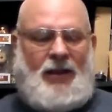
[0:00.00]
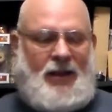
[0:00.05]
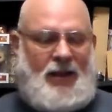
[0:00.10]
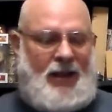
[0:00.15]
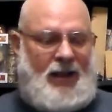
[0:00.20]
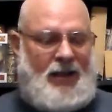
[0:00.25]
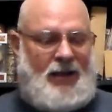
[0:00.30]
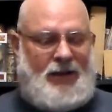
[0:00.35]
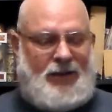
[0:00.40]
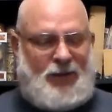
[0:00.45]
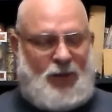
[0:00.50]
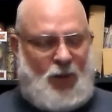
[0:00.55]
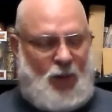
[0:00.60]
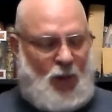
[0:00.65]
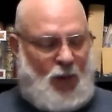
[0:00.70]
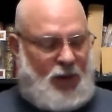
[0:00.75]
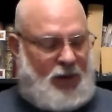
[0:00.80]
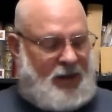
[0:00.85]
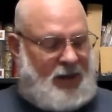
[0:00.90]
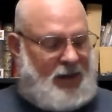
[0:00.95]
And it's a
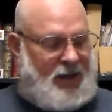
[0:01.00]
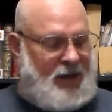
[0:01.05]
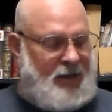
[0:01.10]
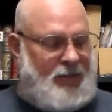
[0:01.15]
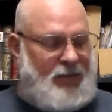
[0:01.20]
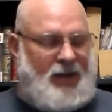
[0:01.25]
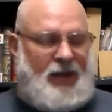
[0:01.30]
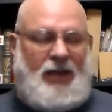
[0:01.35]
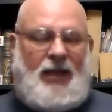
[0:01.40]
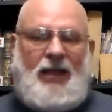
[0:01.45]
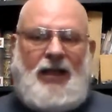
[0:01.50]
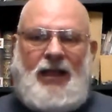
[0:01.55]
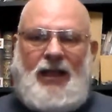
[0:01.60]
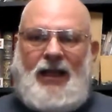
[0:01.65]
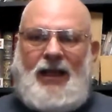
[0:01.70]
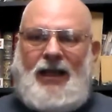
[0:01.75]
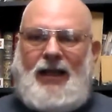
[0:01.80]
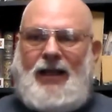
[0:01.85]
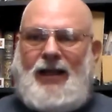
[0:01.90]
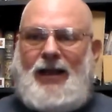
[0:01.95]
war club.
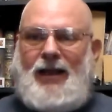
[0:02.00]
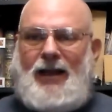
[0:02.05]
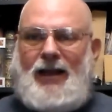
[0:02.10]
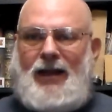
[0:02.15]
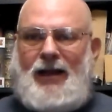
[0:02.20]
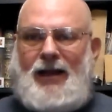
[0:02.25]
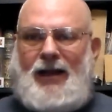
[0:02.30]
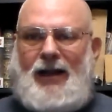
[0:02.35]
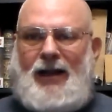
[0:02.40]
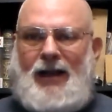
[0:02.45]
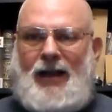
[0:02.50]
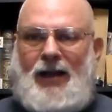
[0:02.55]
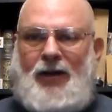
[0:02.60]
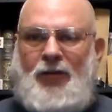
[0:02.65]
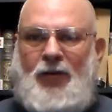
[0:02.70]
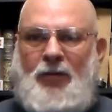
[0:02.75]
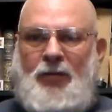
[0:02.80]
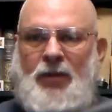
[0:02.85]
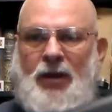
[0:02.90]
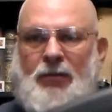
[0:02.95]
I
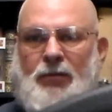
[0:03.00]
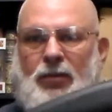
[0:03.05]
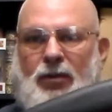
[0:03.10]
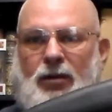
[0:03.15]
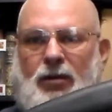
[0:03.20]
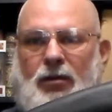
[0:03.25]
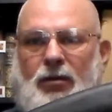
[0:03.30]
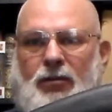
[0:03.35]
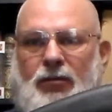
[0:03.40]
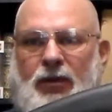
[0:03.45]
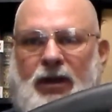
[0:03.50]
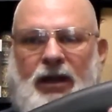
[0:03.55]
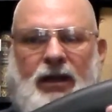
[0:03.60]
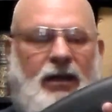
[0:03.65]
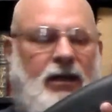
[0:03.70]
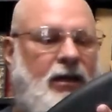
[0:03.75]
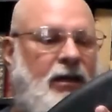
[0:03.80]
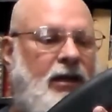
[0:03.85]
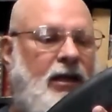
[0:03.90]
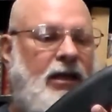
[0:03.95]
remember
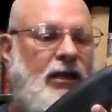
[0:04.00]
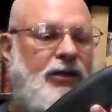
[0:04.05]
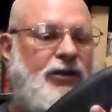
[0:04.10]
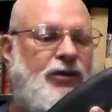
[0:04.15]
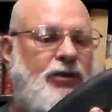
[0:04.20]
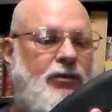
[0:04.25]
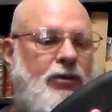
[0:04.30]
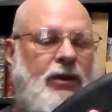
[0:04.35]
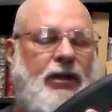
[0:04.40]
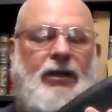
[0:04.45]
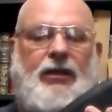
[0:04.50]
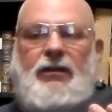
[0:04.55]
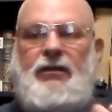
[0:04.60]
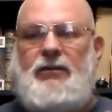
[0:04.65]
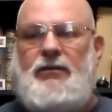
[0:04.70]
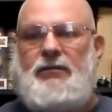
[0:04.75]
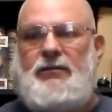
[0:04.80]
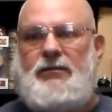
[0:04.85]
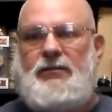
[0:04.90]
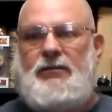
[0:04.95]
reading in history,
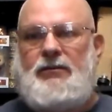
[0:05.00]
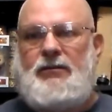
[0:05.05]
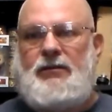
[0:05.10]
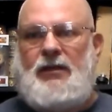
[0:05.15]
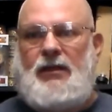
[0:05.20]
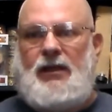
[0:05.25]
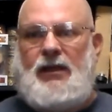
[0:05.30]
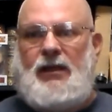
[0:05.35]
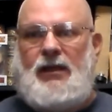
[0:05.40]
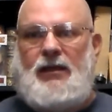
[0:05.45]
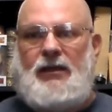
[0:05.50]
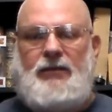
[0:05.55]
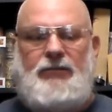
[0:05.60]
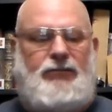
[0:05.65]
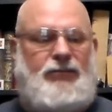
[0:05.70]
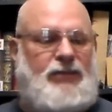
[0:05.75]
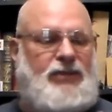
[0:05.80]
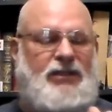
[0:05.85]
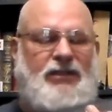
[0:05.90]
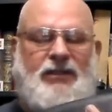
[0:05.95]

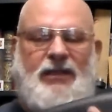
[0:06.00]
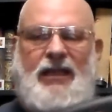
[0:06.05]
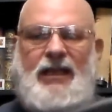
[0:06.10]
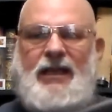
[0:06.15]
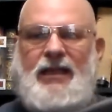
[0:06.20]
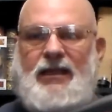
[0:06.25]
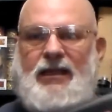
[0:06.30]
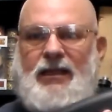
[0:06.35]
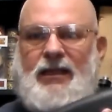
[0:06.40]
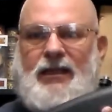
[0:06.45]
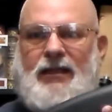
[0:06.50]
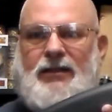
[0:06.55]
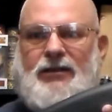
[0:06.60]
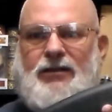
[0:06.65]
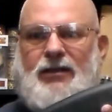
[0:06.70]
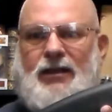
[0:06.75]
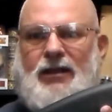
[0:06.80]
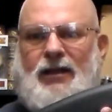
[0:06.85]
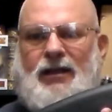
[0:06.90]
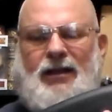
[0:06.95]
seeing
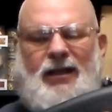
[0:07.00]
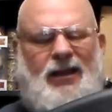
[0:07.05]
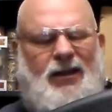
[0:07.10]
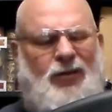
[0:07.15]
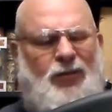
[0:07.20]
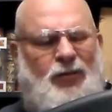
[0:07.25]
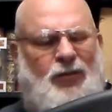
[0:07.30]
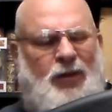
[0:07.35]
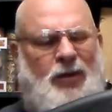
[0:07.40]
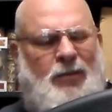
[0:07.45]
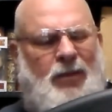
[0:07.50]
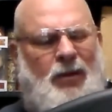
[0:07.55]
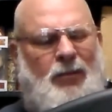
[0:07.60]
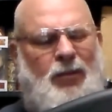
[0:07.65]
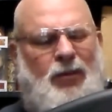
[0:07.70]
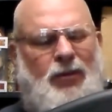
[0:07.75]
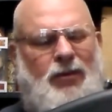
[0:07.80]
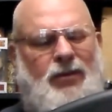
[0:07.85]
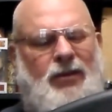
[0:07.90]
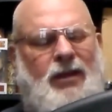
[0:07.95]
these. I don't
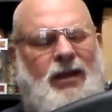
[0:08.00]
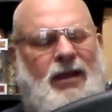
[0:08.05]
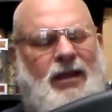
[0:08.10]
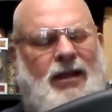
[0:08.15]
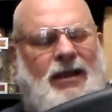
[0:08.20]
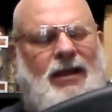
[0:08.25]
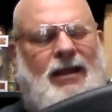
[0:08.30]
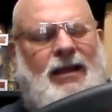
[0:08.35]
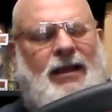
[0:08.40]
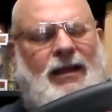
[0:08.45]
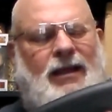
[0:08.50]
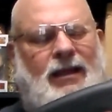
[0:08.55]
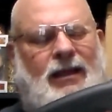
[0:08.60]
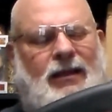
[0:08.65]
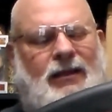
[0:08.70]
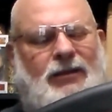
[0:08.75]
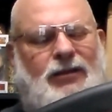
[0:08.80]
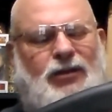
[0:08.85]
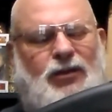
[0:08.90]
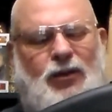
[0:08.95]
remember
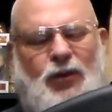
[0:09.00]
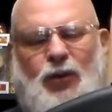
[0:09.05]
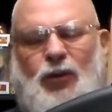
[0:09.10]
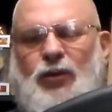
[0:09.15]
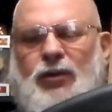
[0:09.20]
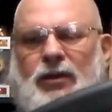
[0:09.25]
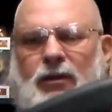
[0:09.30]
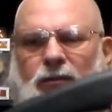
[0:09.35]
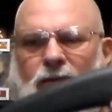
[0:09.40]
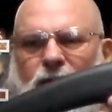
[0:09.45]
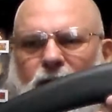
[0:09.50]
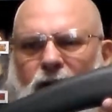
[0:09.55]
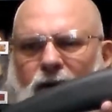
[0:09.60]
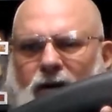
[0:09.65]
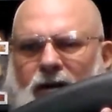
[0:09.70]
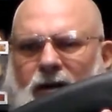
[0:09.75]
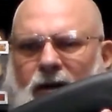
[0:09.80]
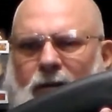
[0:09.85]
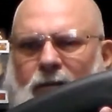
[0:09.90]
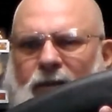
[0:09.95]
in school them
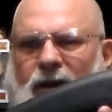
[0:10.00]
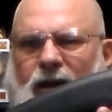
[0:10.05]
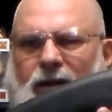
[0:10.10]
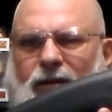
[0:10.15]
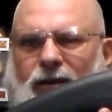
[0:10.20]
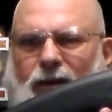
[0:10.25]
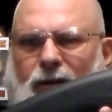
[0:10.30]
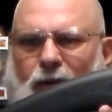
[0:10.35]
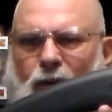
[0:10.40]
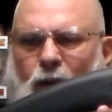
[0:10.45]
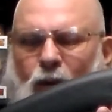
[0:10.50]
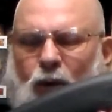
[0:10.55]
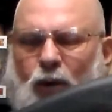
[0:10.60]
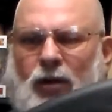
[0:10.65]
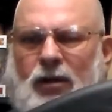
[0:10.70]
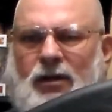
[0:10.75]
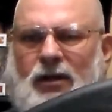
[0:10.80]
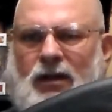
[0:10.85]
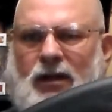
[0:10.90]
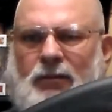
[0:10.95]
talking about the war
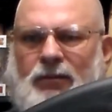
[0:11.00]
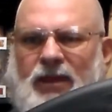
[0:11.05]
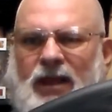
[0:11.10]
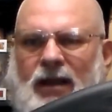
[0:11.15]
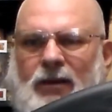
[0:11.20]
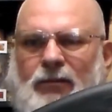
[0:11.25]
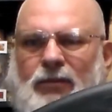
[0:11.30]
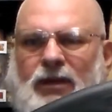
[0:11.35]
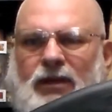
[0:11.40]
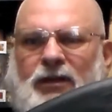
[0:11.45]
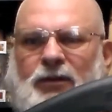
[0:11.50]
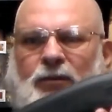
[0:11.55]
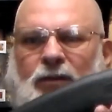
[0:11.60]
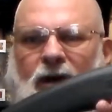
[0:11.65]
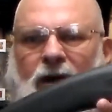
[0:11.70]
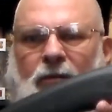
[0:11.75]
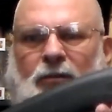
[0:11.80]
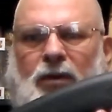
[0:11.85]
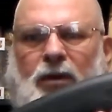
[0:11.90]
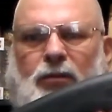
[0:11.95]
club that much, but
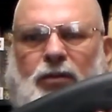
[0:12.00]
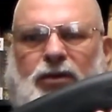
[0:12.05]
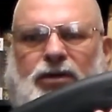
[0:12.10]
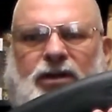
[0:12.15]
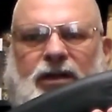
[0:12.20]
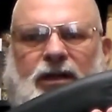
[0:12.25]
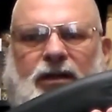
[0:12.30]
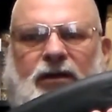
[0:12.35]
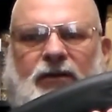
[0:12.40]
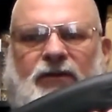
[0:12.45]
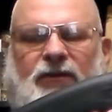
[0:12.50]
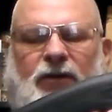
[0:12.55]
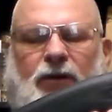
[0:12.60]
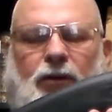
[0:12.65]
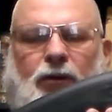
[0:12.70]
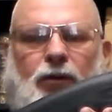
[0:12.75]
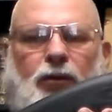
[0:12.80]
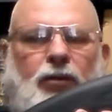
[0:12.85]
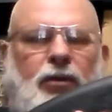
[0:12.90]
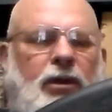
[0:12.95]
I remember seeing a
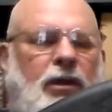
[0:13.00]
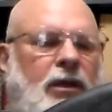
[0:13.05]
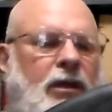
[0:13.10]
few